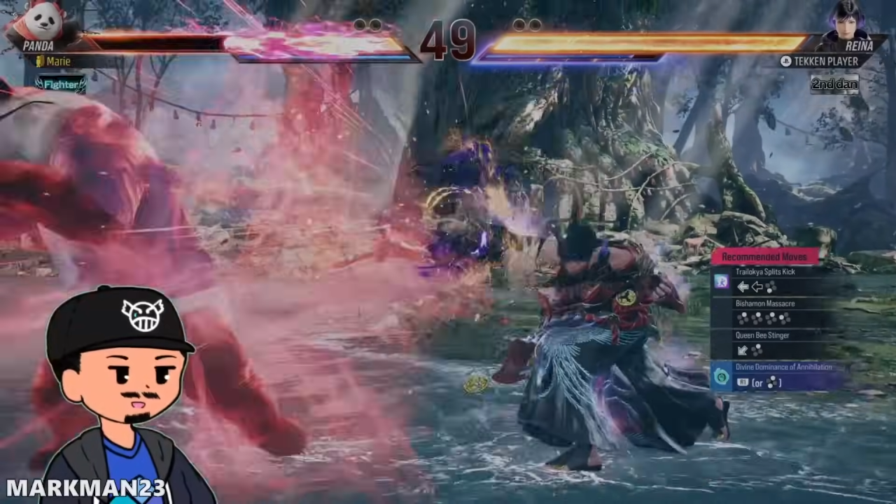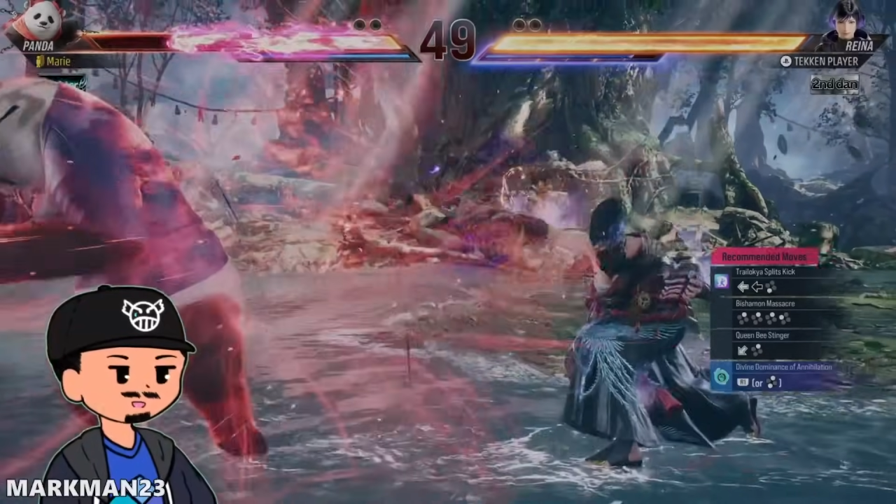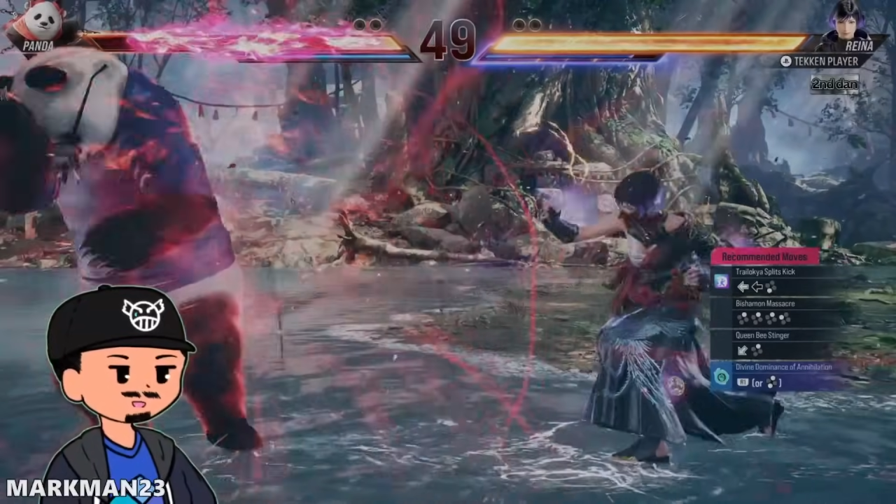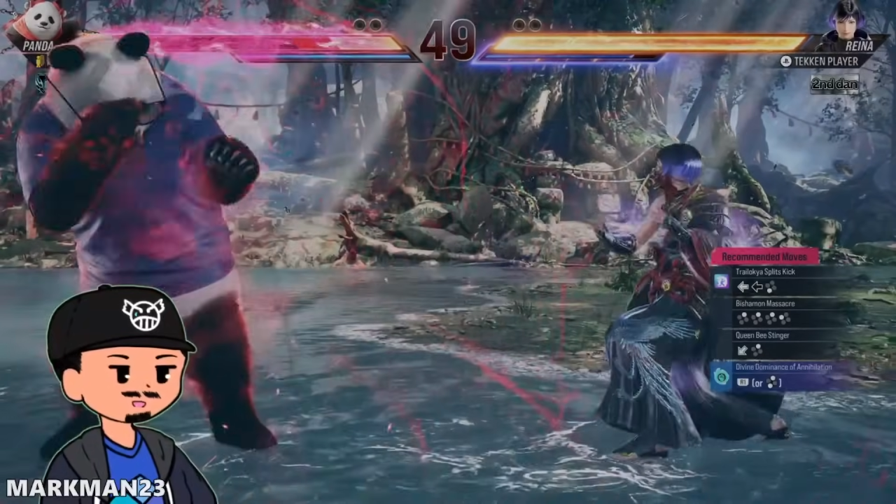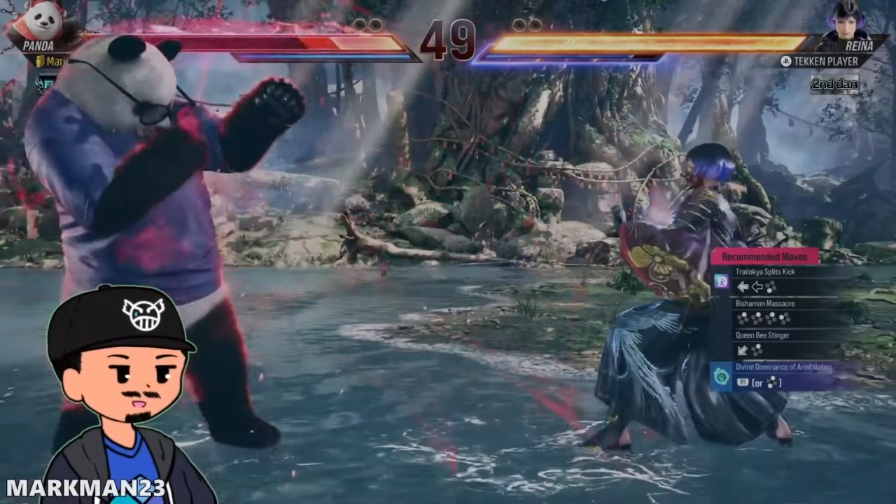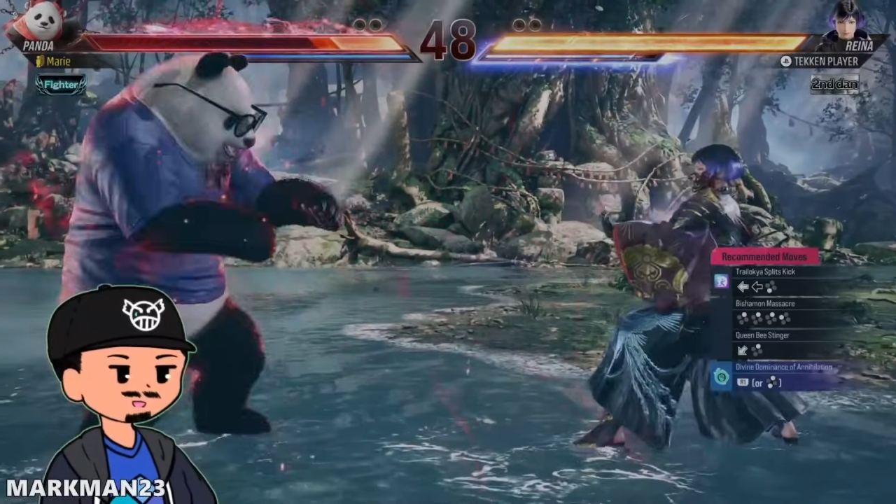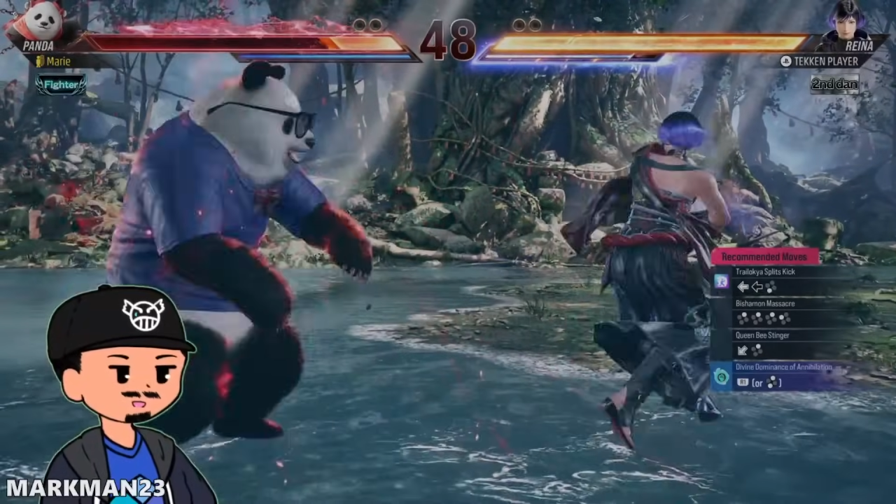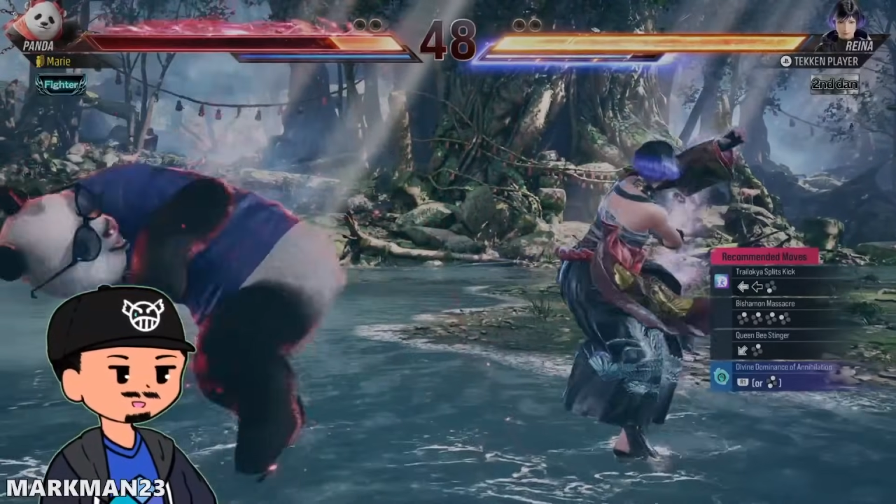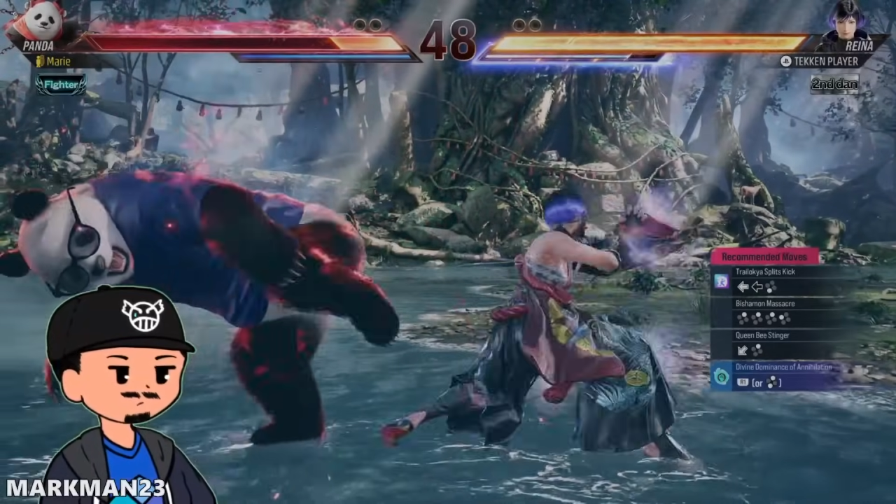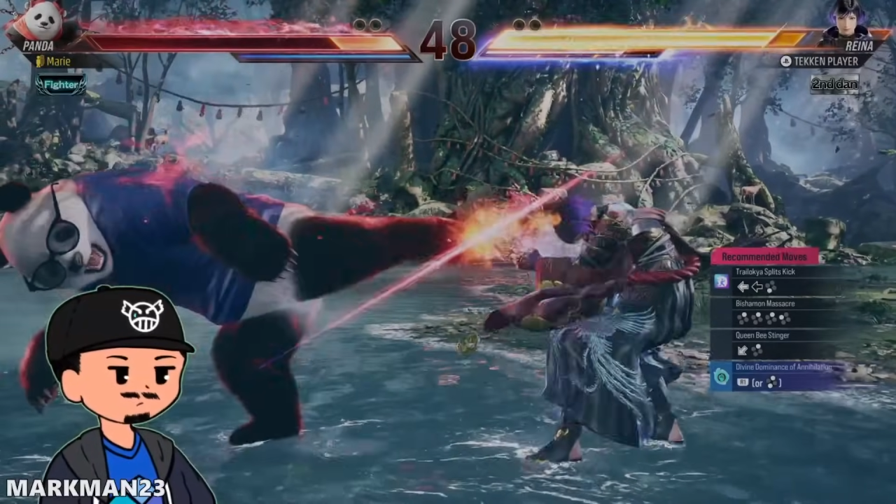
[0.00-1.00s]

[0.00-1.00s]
Hell Sweep 2.